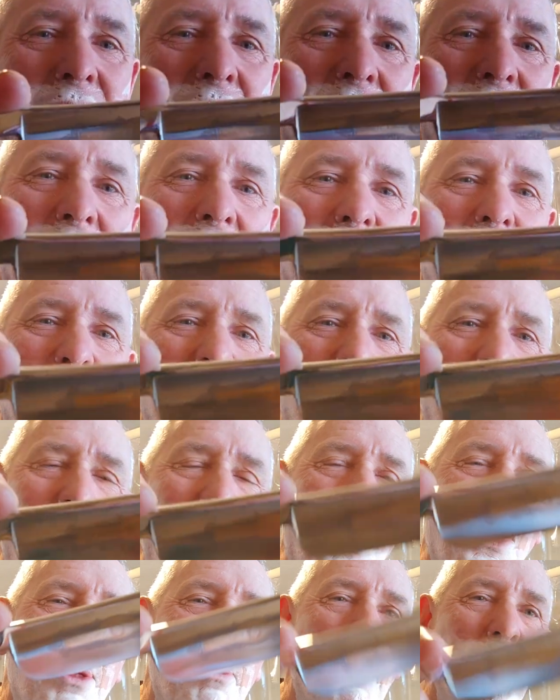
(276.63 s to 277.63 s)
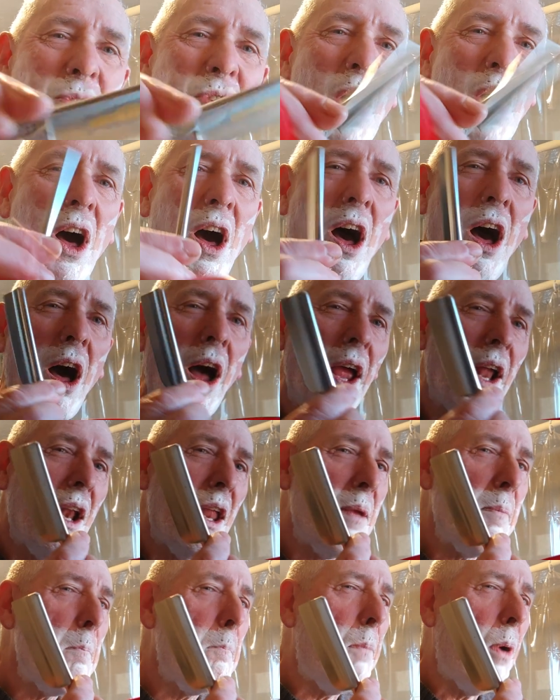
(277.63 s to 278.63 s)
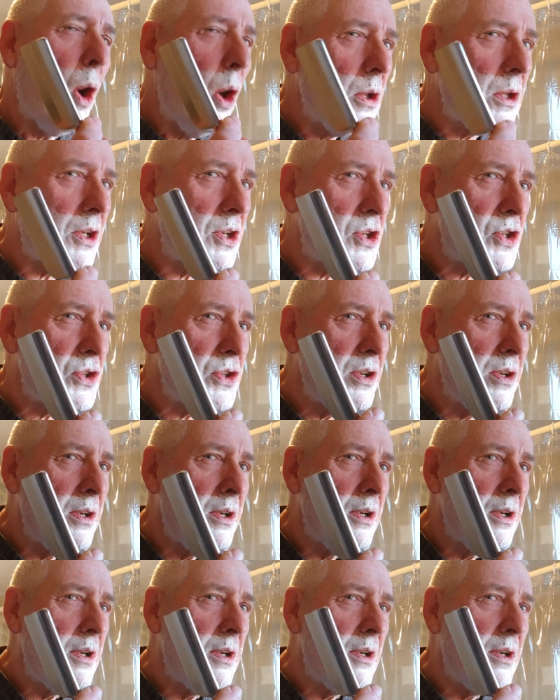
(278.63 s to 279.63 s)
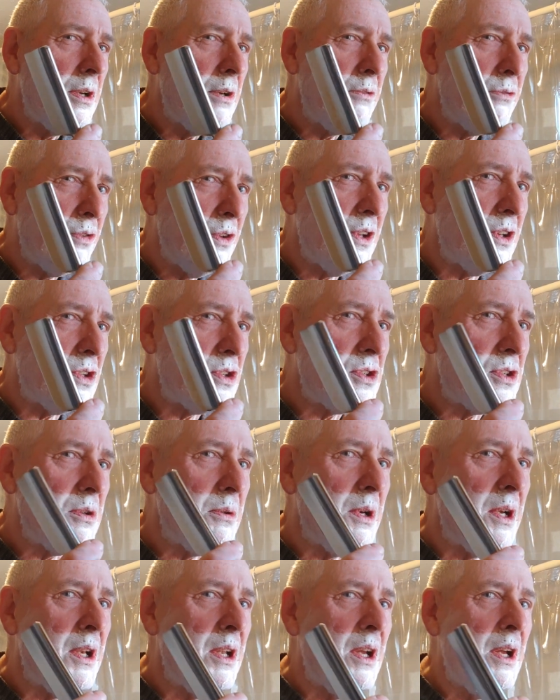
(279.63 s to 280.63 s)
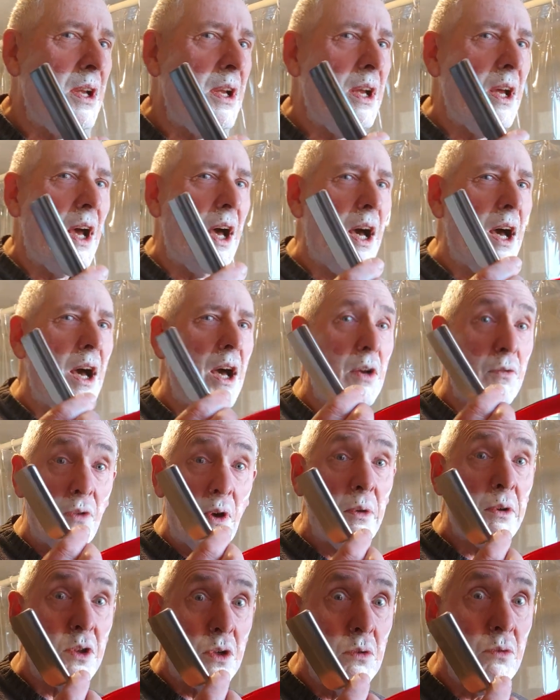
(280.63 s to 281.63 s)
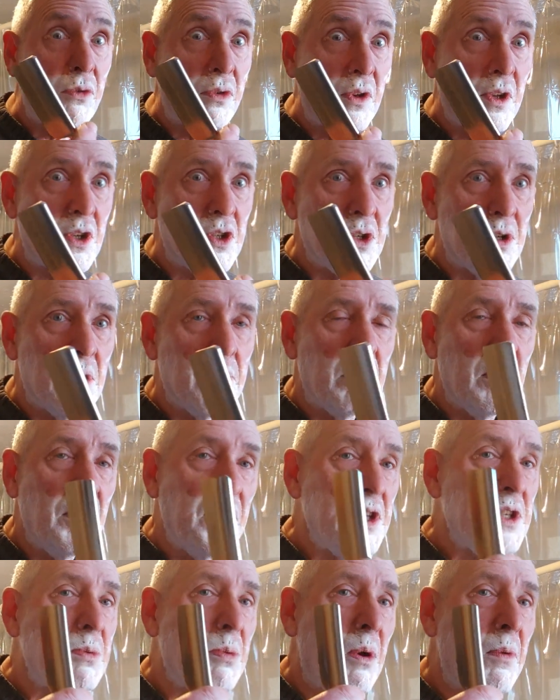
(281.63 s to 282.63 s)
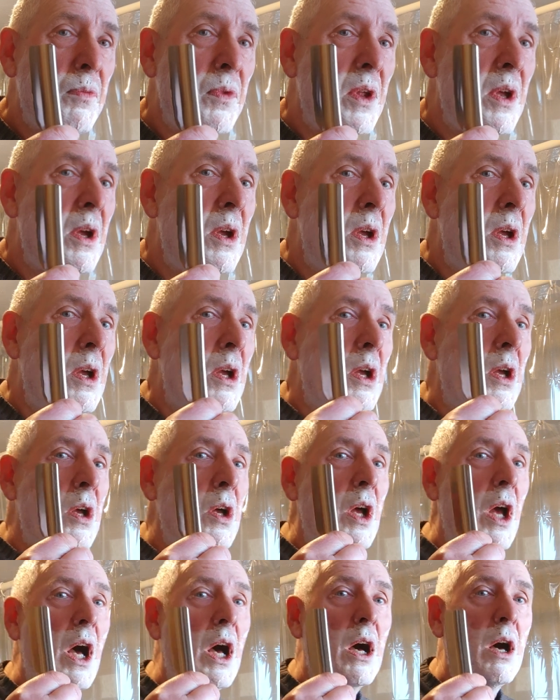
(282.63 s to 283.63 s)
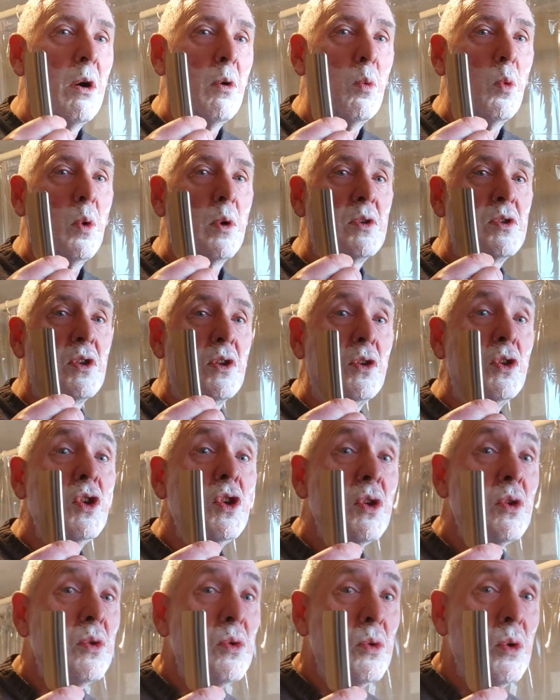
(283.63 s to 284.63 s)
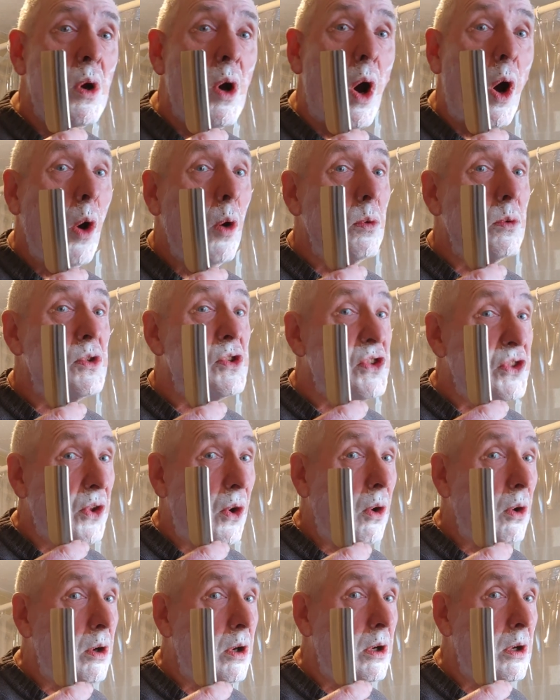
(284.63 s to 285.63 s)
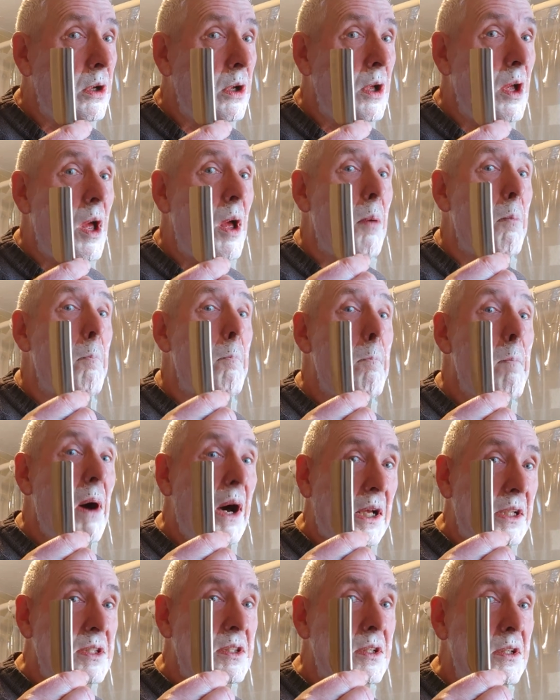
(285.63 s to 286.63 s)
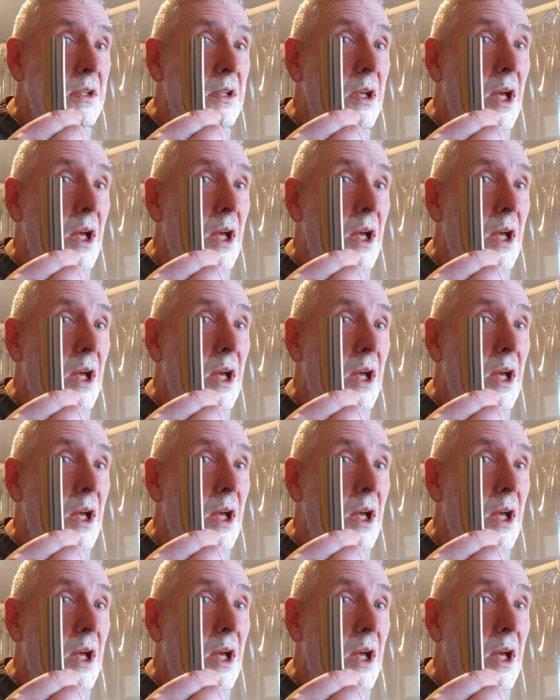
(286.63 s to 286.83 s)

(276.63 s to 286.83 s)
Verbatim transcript: got not the most highly polished finish to it. Uh, a very good finish to it, but this one uh, was new, old stock, but